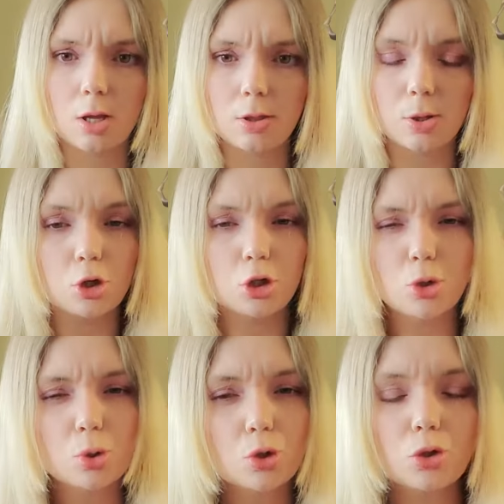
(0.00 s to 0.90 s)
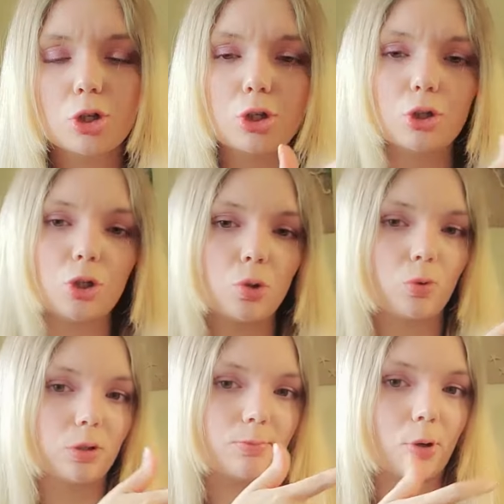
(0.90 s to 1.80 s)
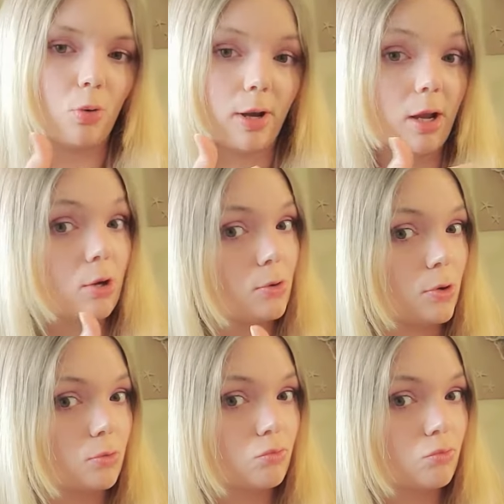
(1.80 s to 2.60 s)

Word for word: They're usually good with a bow and arrow.